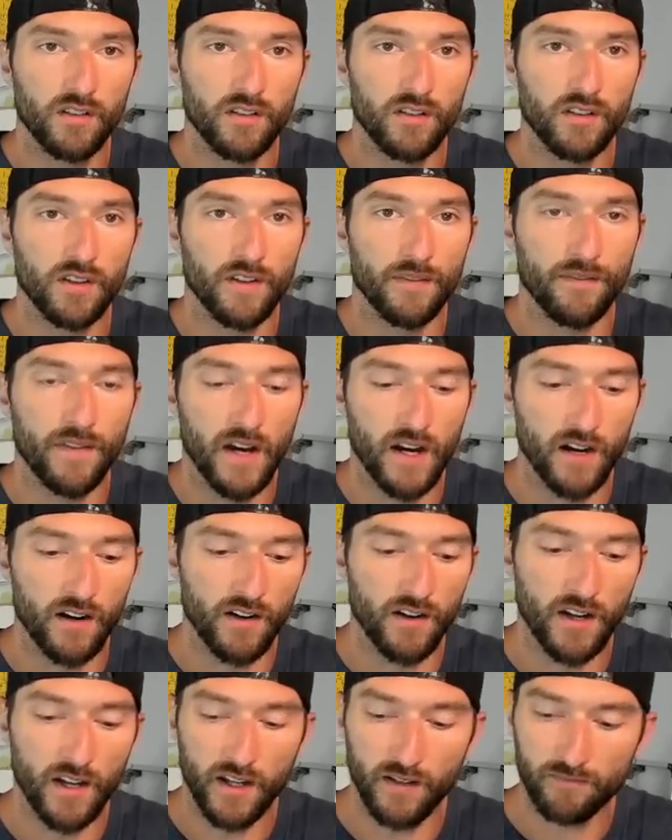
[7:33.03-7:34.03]
The
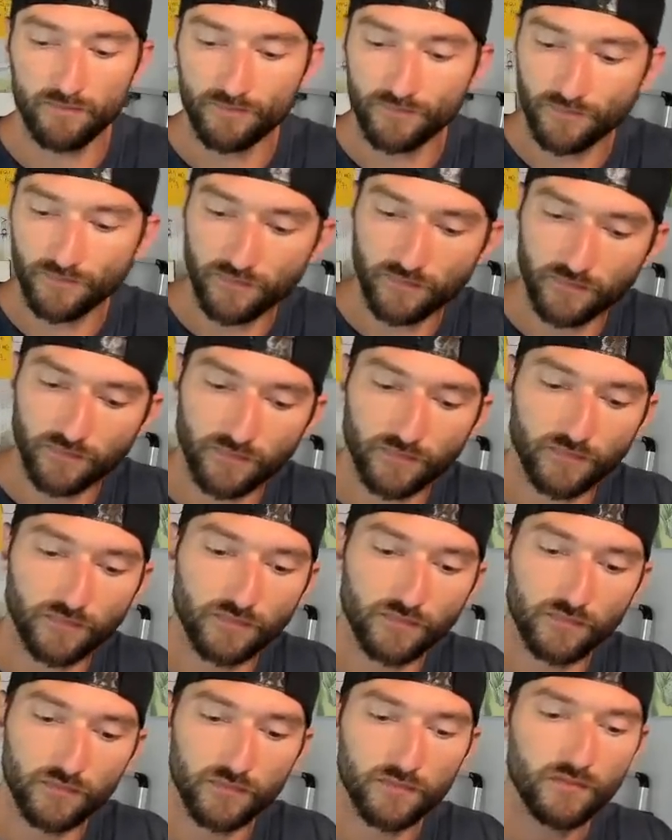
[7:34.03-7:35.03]
Fire Knight.
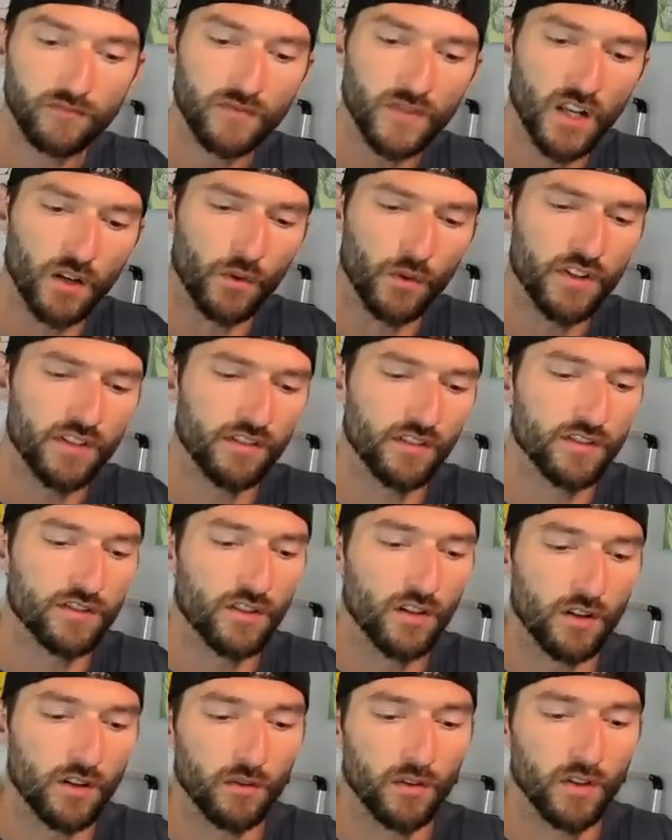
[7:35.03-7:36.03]
I recently
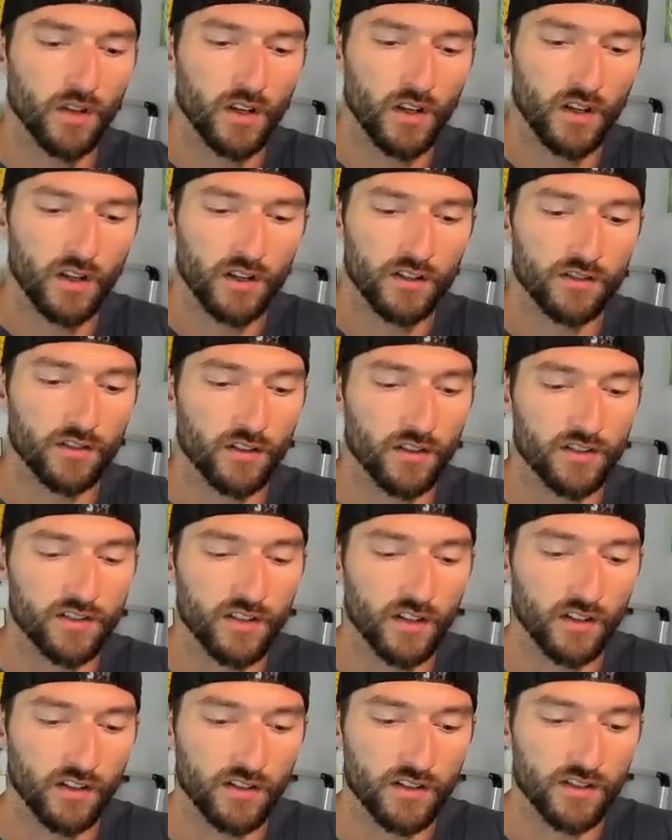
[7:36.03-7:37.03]
starting started
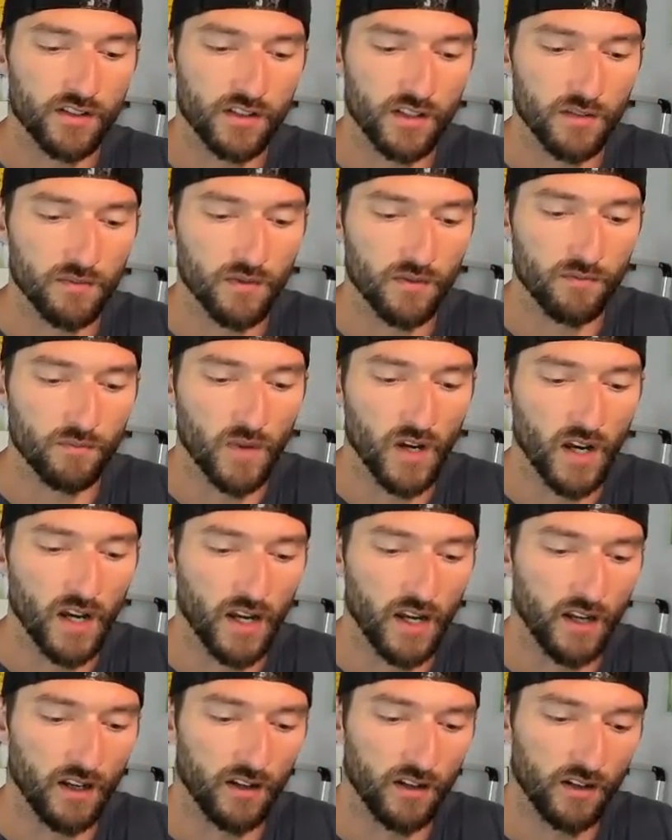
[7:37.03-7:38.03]
selling some of
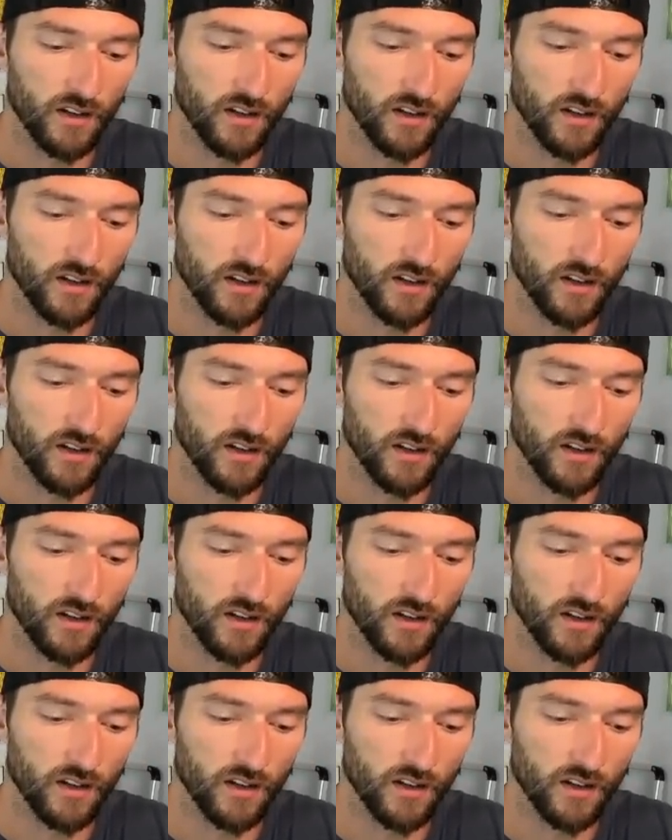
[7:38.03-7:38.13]
my